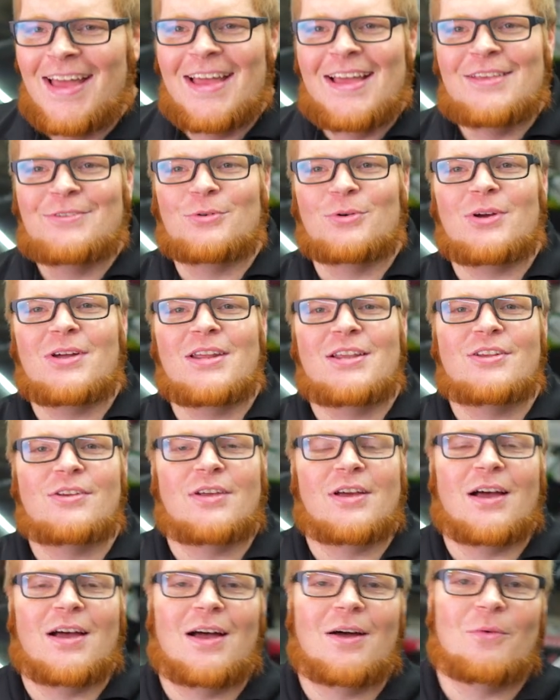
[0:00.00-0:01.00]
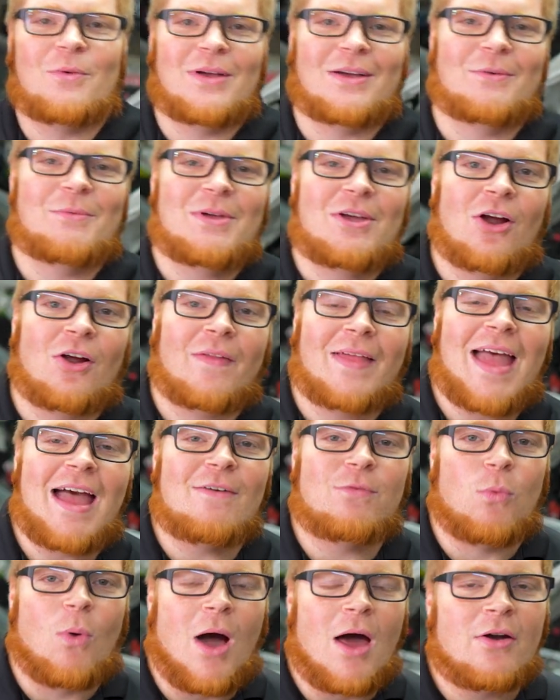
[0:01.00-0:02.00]
is we currently
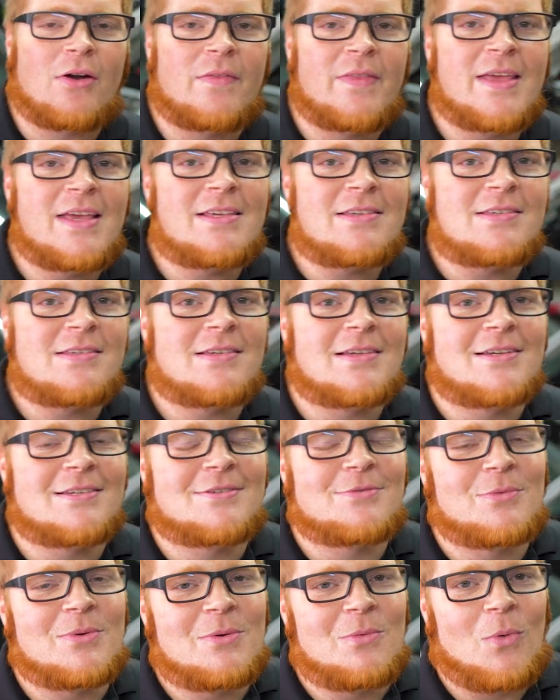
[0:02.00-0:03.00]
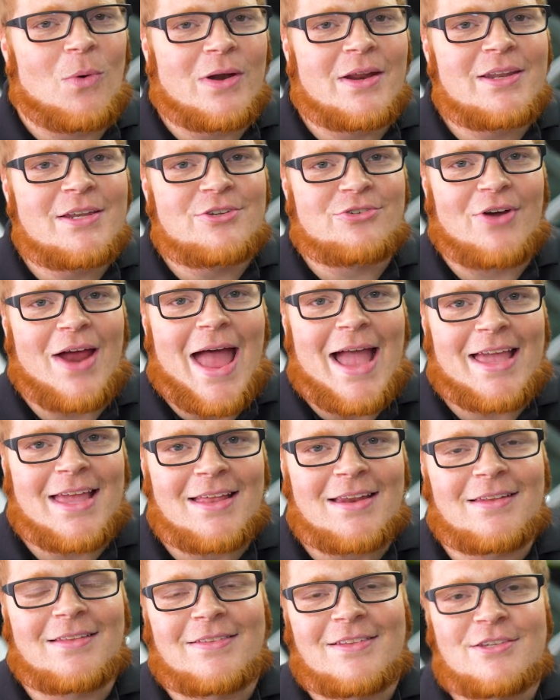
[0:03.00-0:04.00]
have water in this because we wanted to track
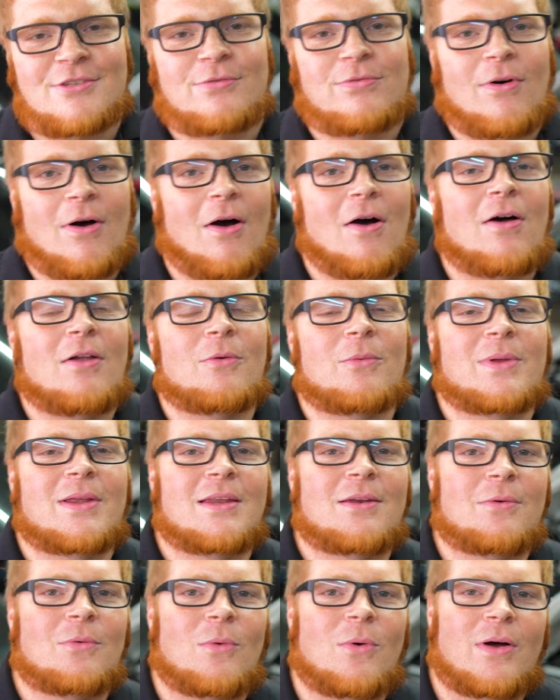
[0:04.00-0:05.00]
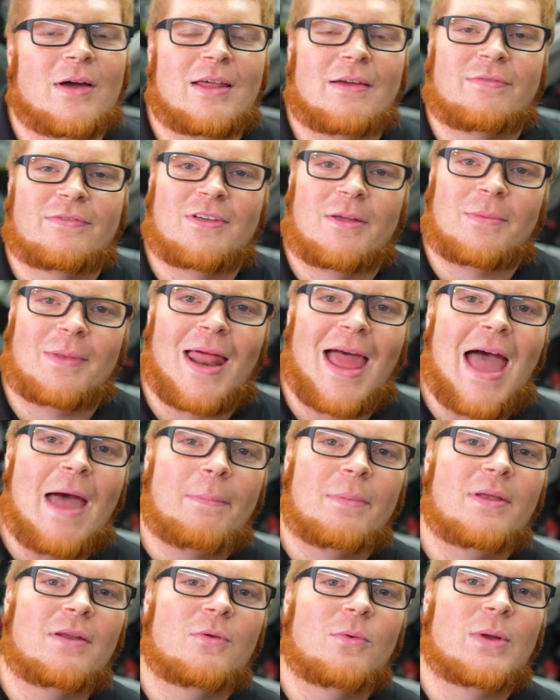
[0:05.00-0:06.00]
it this fall, and we didn't want, if something
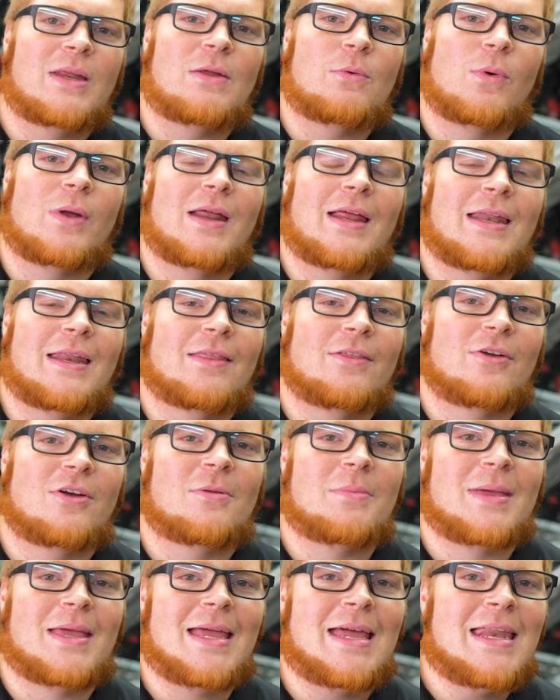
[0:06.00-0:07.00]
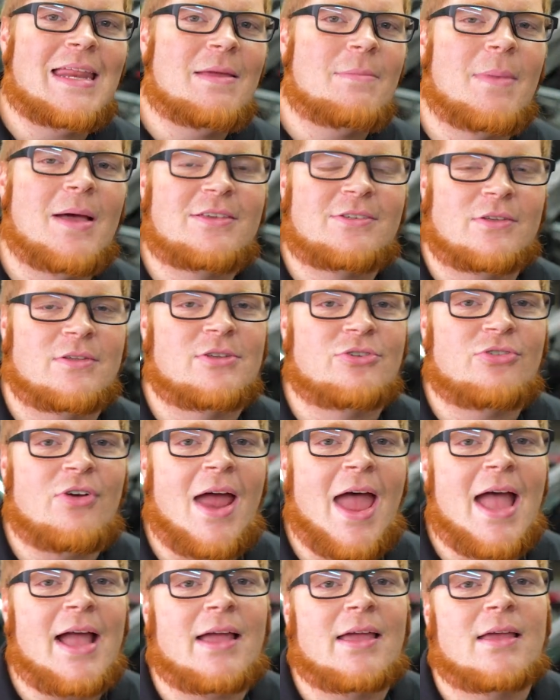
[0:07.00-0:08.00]
happened, we didn't want there to be any mess on the
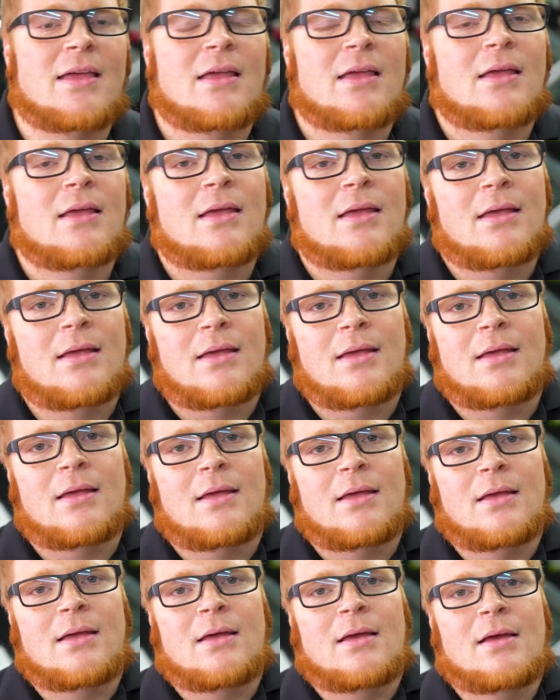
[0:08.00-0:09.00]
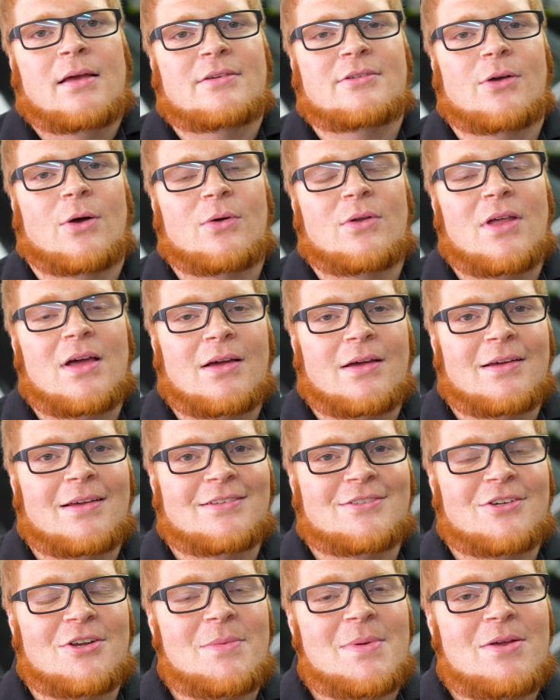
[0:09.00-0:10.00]
track. So
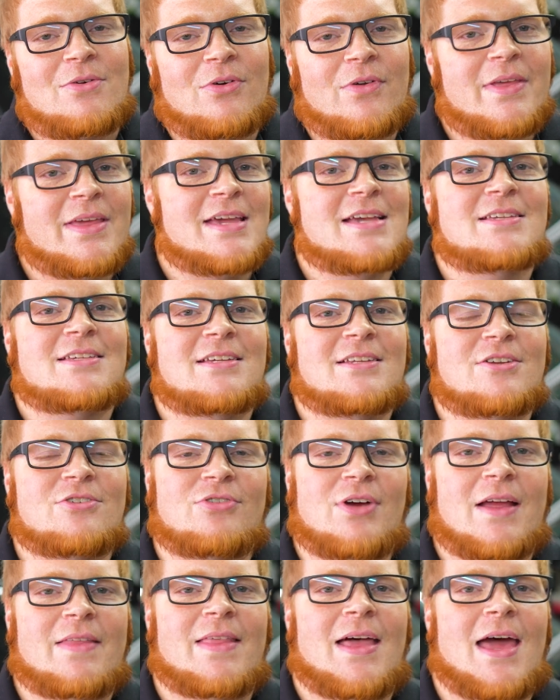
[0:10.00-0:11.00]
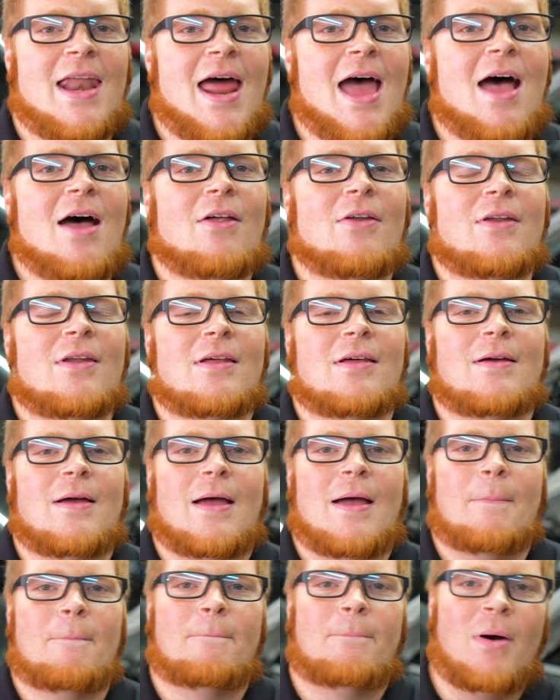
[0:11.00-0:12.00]
it's gonna be really easy to drain that out.
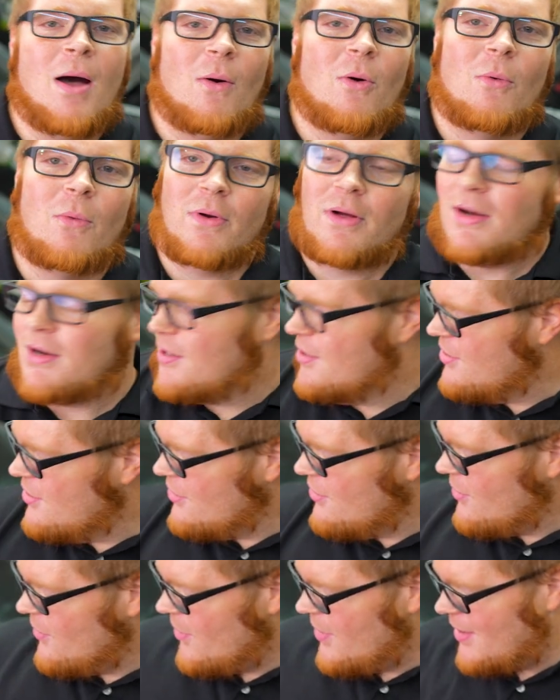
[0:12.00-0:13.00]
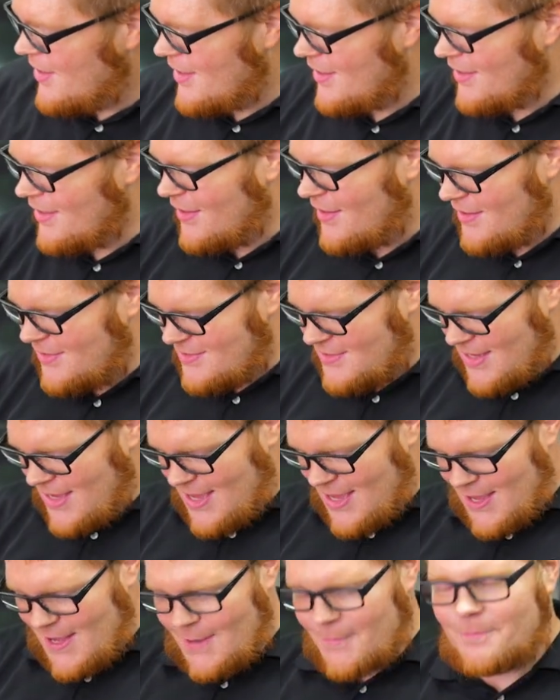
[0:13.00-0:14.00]
But what we're gonna do is,
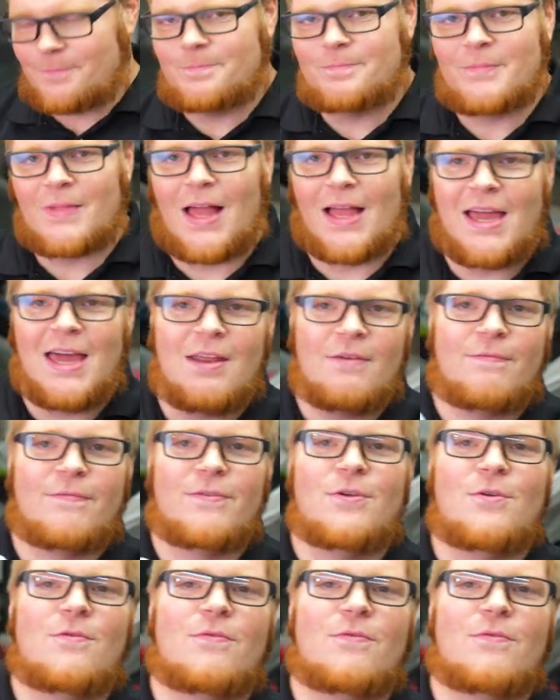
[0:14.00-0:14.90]
I got a few